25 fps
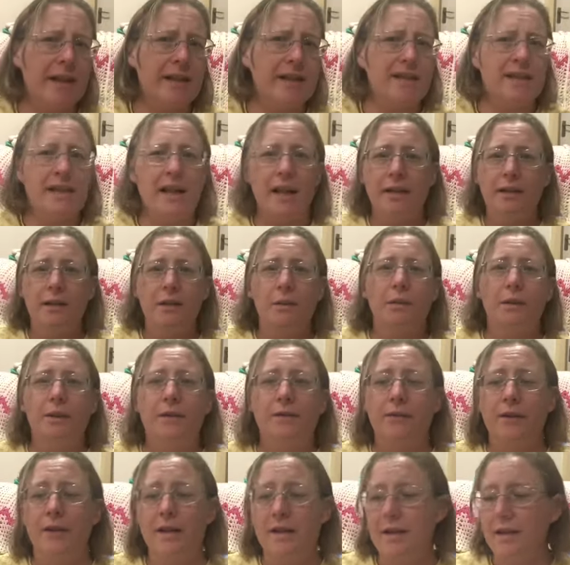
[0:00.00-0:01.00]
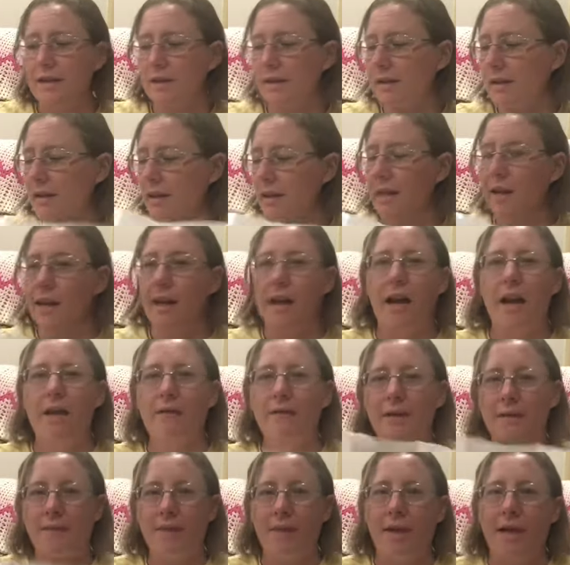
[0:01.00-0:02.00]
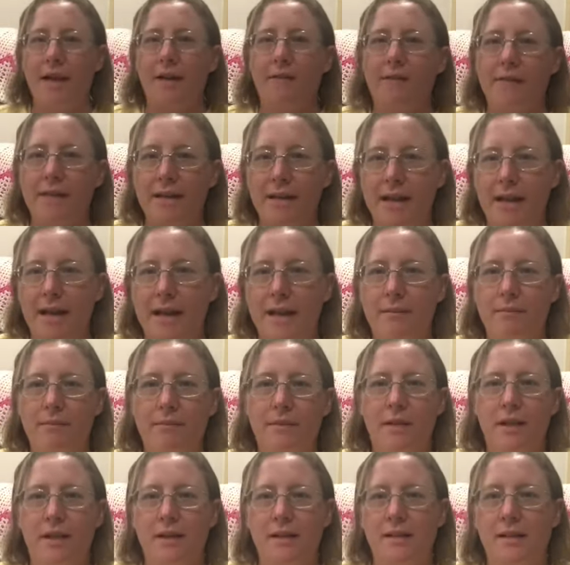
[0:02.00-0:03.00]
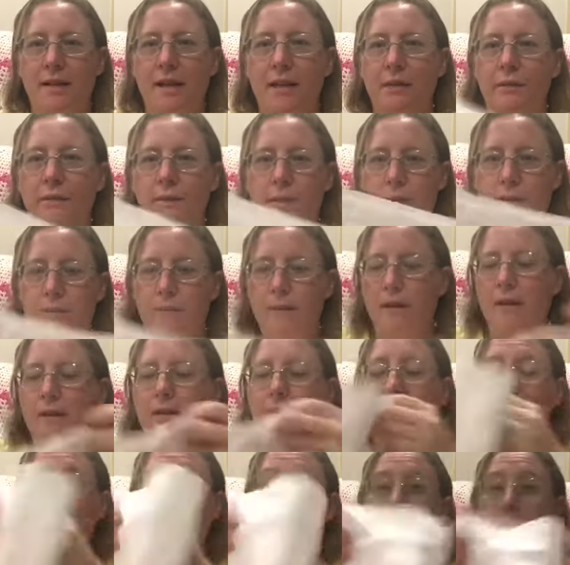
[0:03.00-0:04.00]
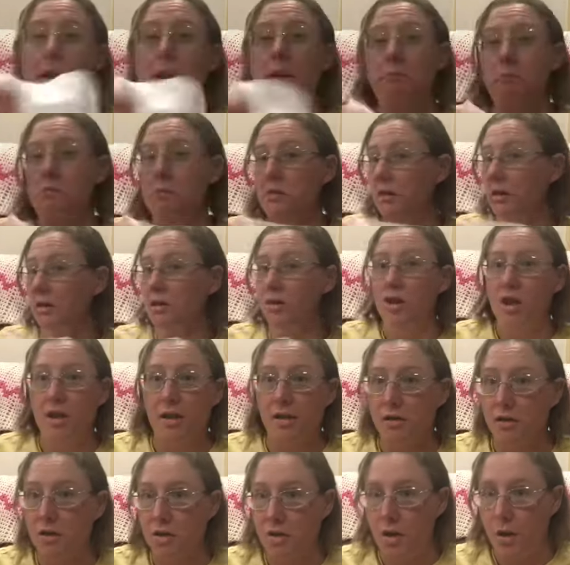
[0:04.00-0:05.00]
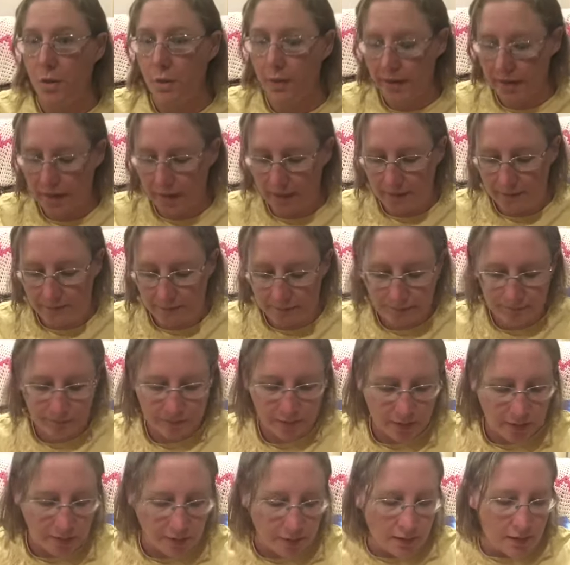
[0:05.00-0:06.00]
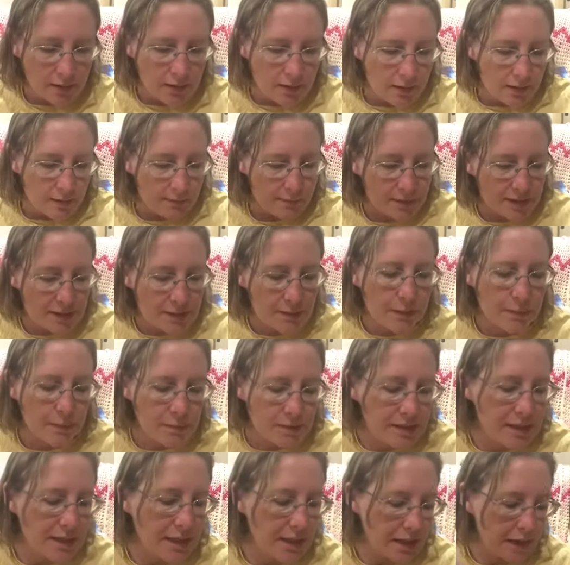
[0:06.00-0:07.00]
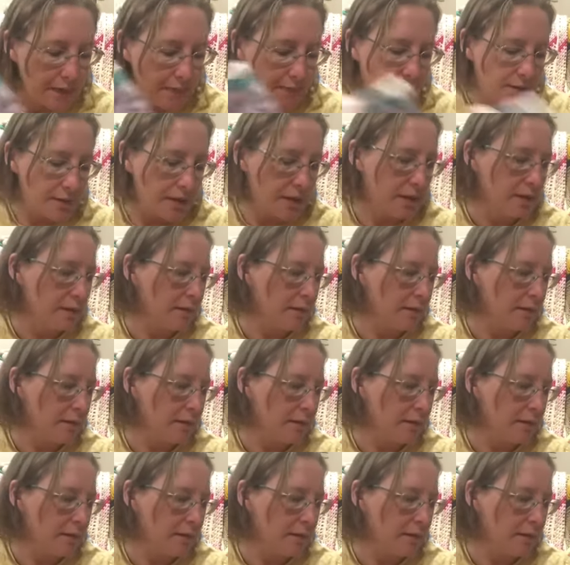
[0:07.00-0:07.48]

started with friends, and I can't remember every name that started with me, so I'm just not going there. But this one was a gift.